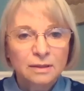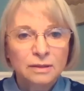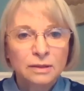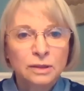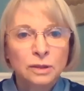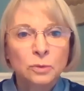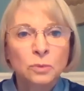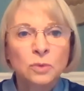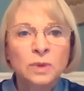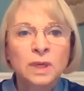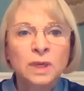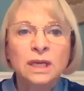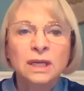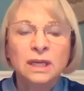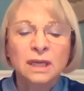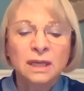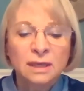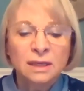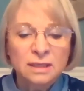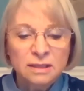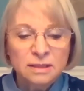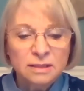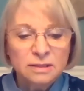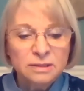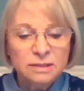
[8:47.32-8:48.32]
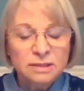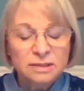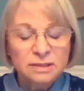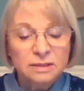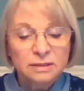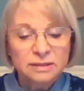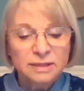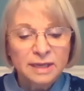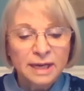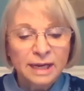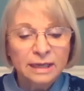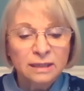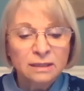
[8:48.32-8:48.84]
The reading is
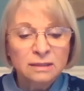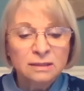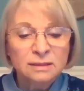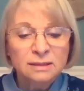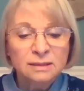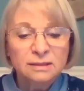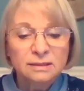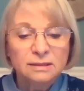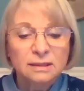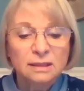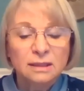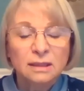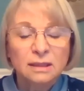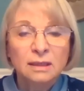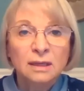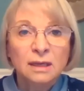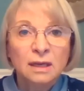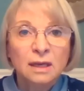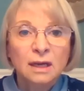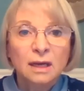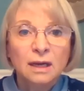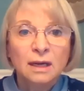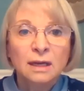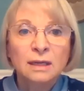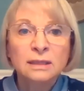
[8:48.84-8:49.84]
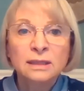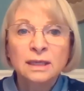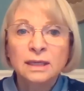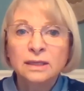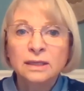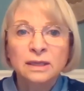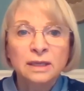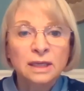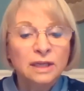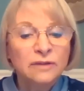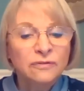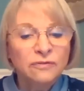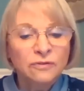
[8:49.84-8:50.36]
titled A
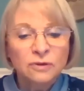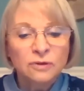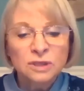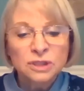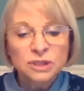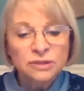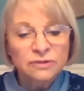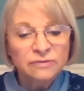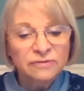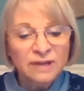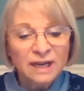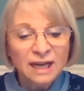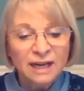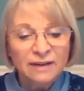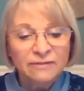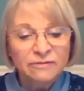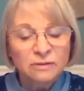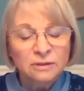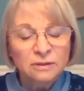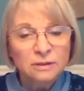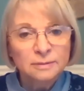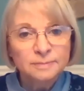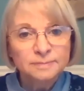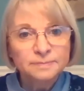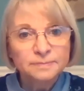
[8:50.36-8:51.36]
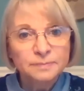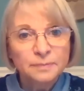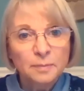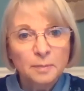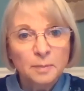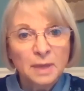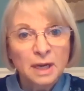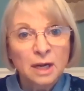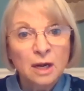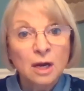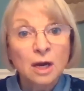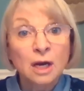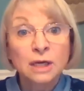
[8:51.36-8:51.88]
Litany for Survival
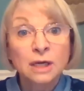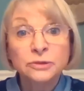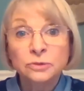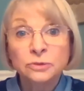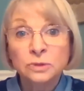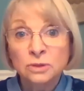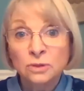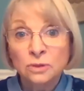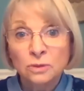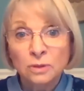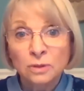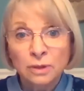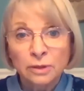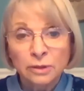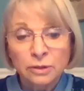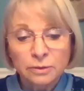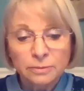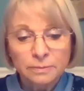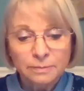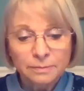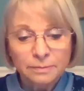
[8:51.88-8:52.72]
by Audre Lorde.